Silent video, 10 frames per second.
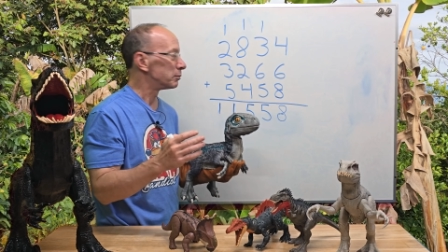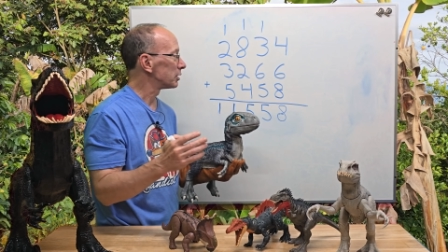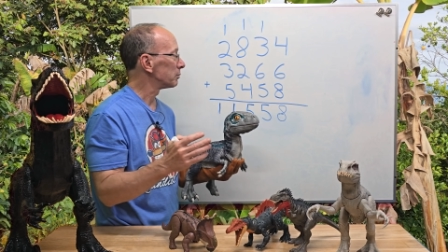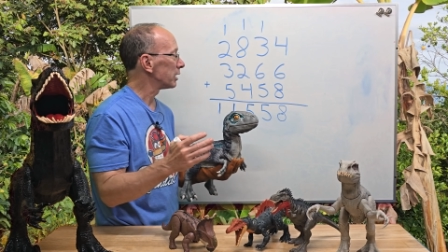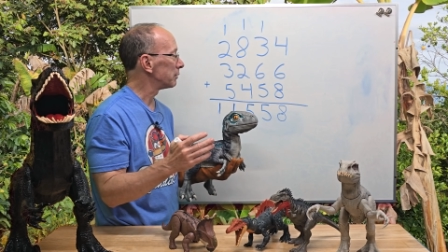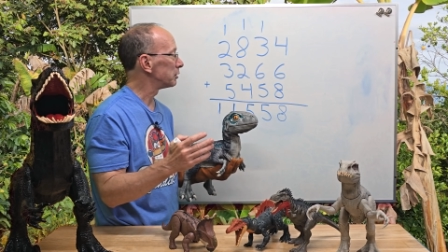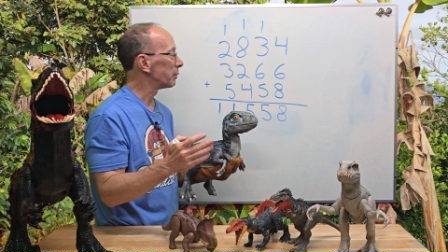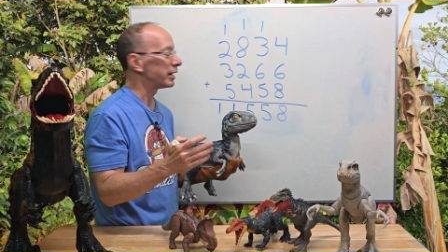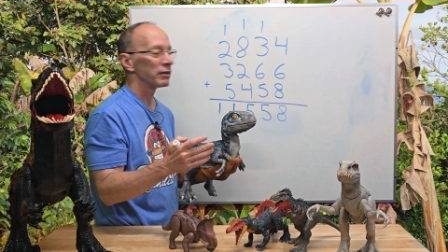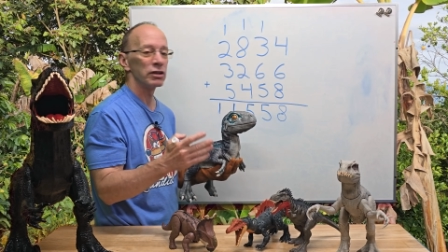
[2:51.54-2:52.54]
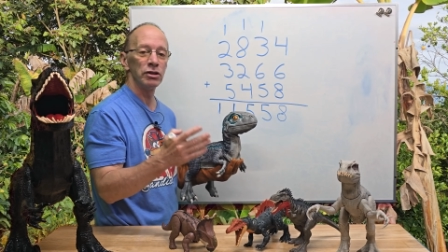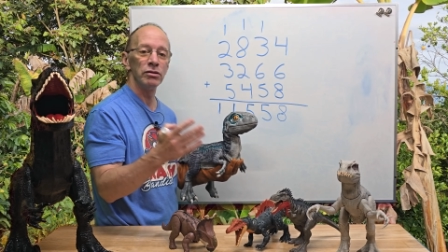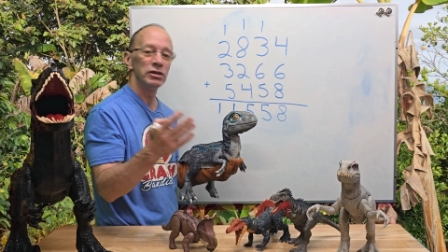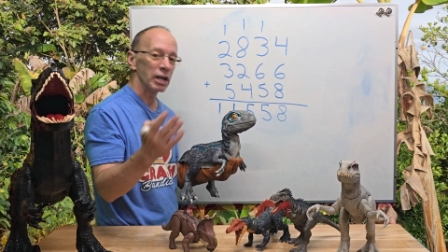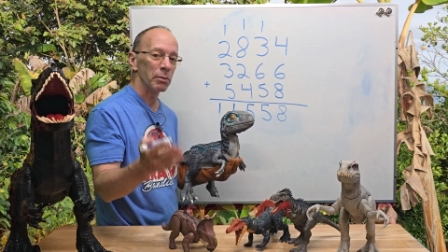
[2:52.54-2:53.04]
Sometimes you might have to do
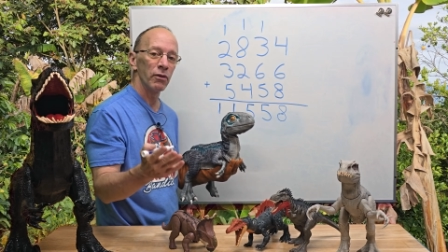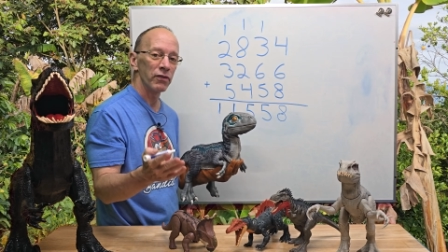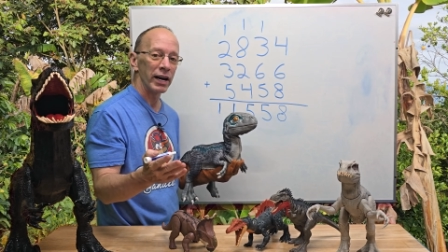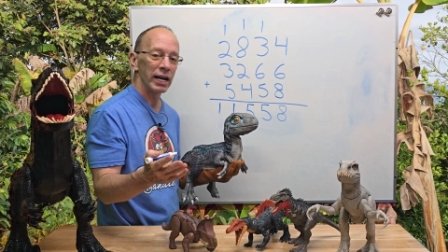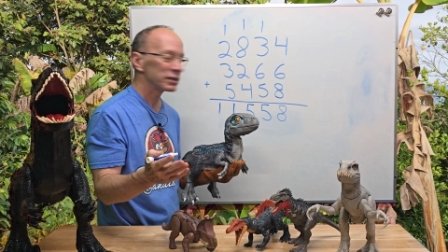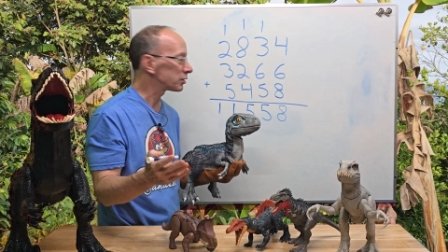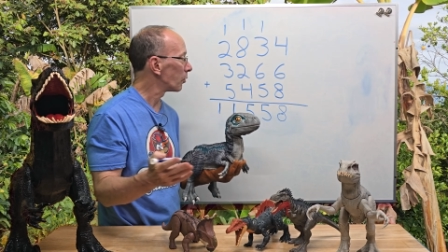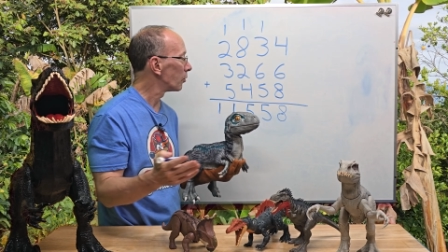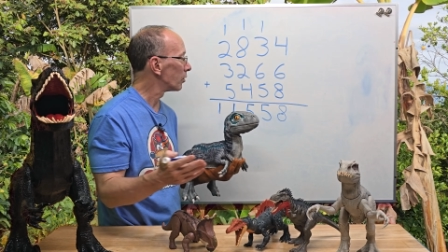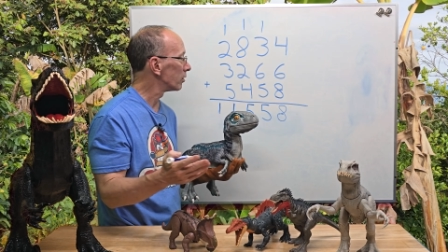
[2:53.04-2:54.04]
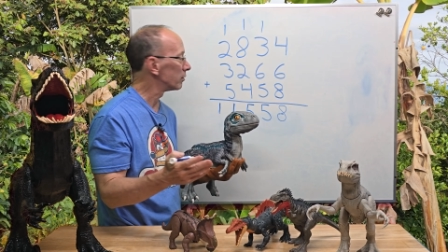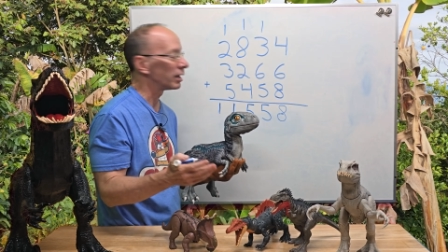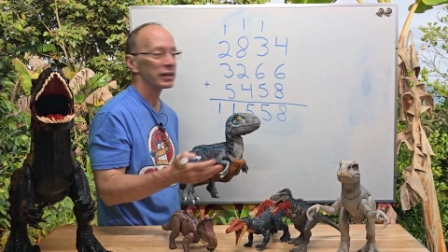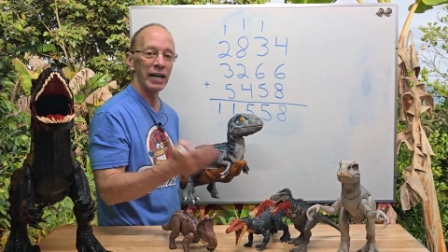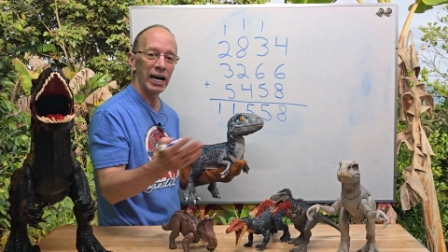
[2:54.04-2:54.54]
double facts or
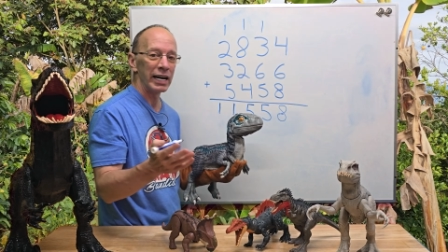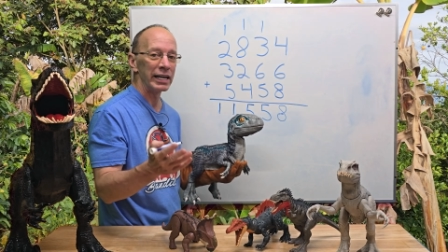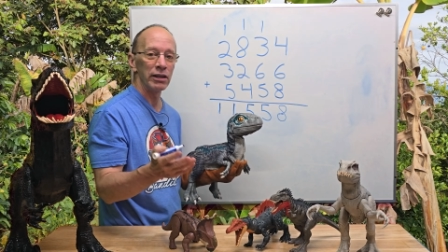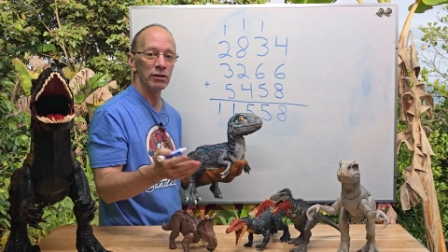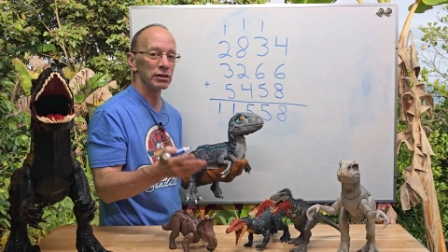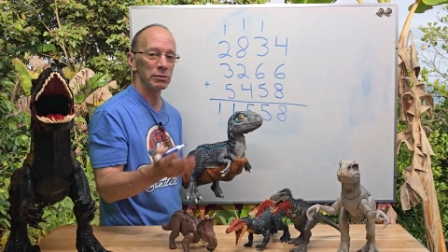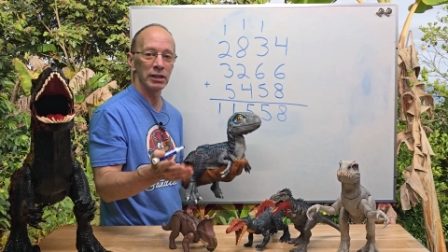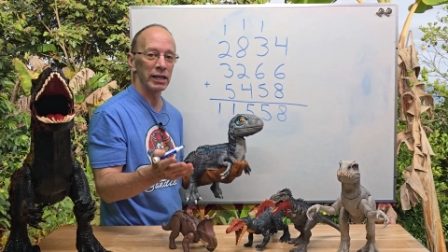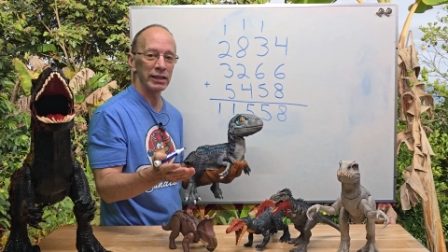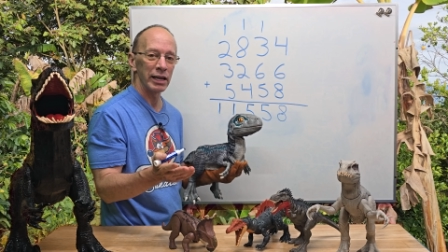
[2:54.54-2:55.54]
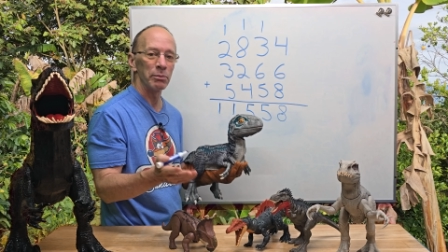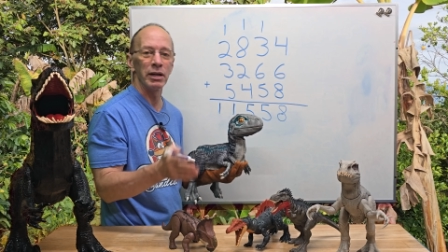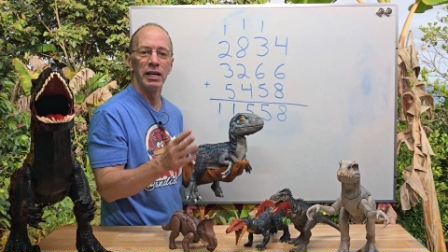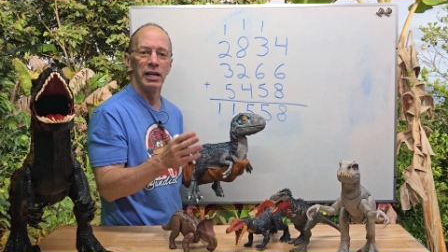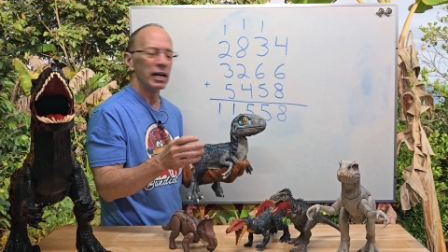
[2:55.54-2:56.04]
a 9 or something like that,
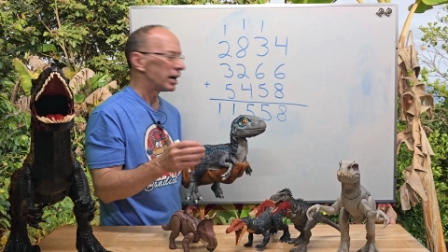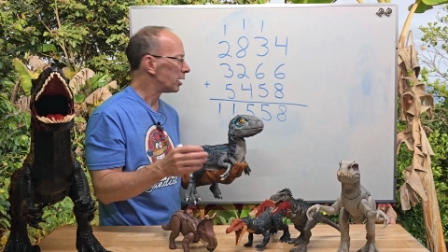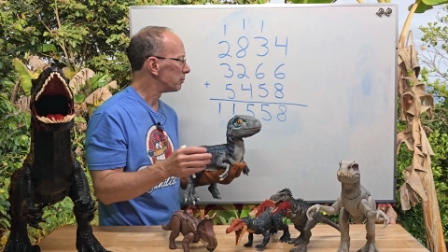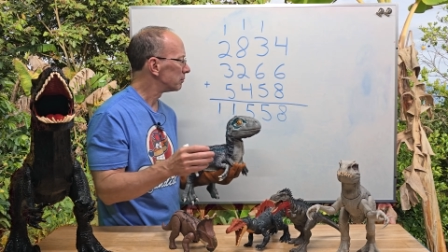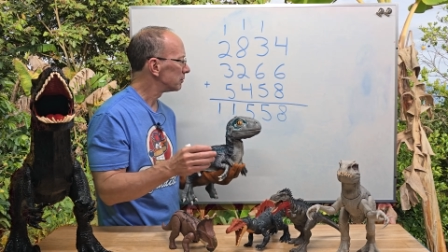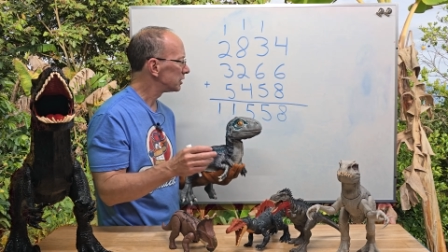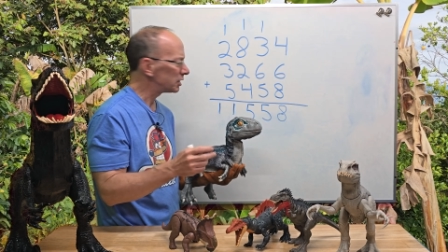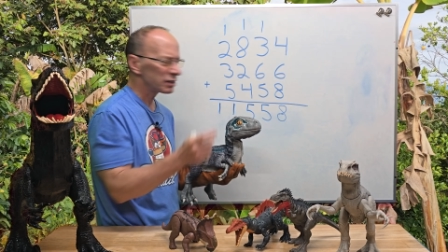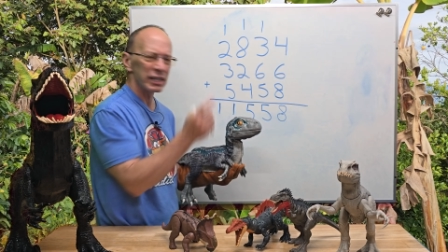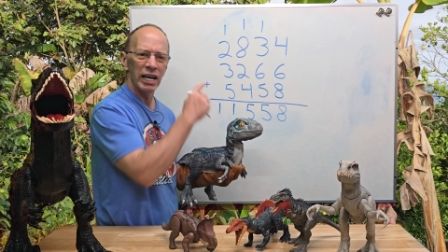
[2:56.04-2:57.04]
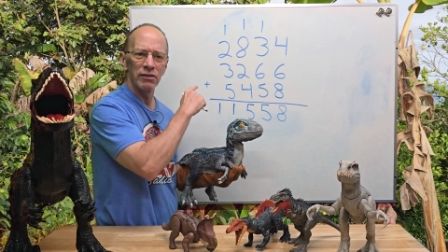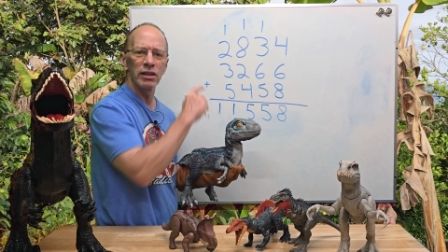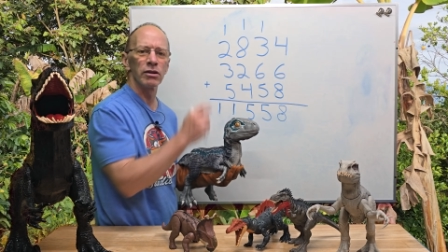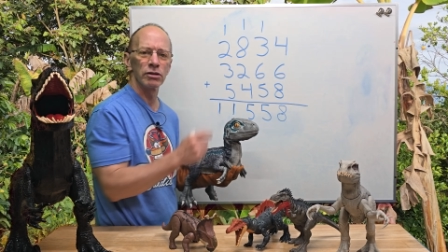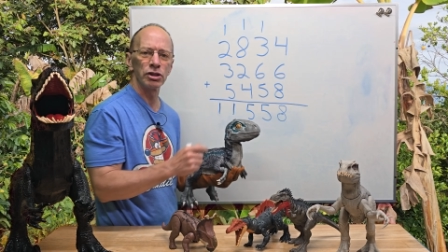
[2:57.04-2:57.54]
but just kind of a
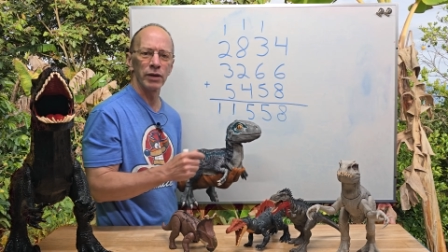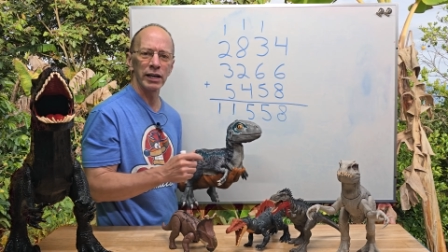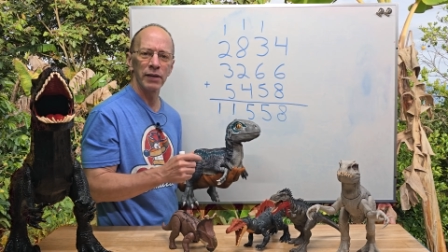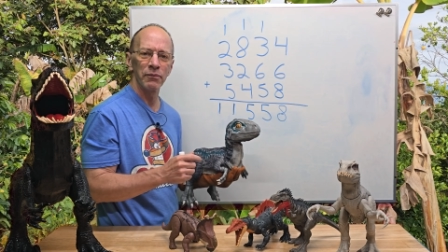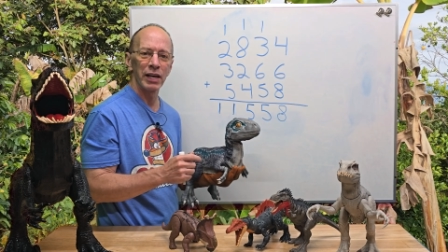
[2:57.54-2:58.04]
little trick.